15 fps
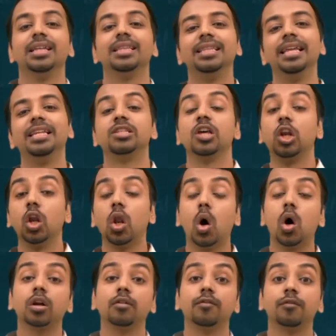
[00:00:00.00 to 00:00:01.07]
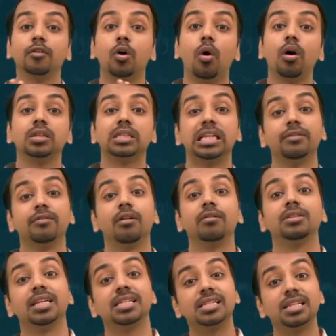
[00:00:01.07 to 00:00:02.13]
There is a lot of cost
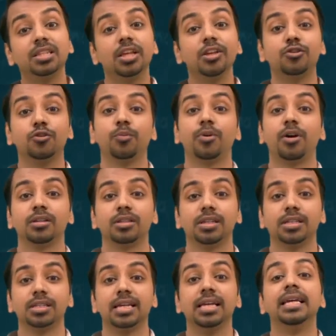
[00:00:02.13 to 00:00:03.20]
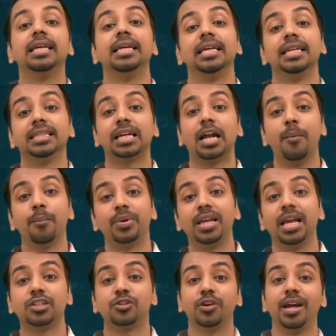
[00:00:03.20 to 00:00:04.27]
involved just in the issue process. The company
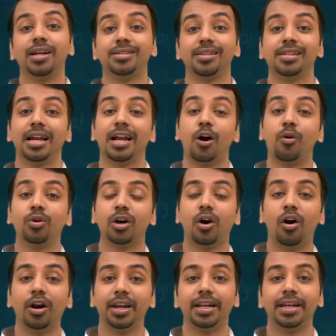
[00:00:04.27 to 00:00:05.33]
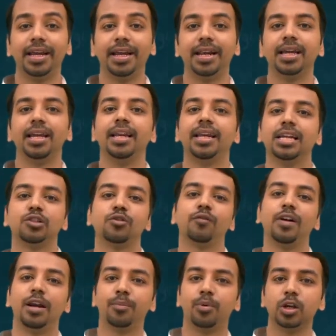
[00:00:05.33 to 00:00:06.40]
has to get its account audited, it has to
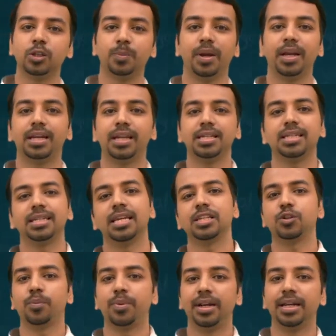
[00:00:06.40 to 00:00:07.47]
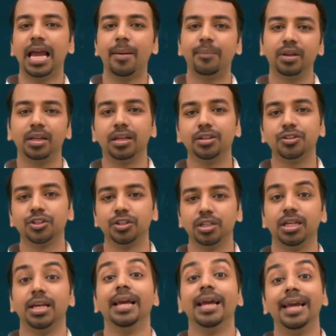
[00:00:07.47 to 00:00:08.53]
file prospectus, it has to print
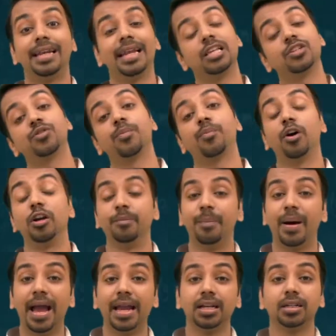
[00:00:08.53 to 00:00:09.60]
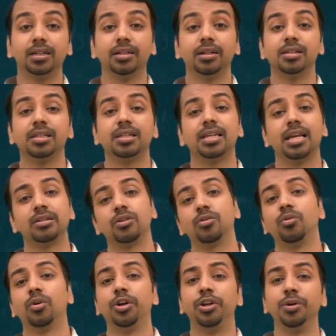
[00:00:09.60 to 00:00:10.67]
application, it has to appoint bankers, it has to
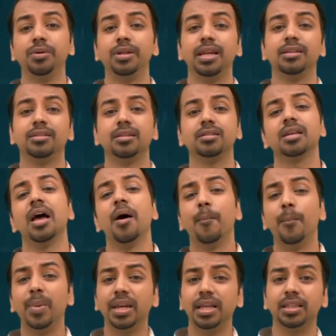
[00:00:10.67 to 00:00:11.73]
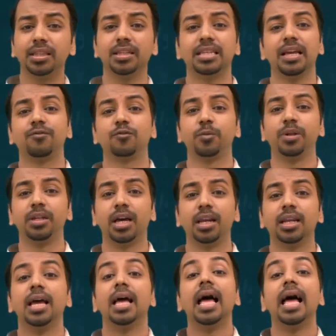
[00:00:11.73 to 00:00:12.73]
do a due diligence, many things have to be done.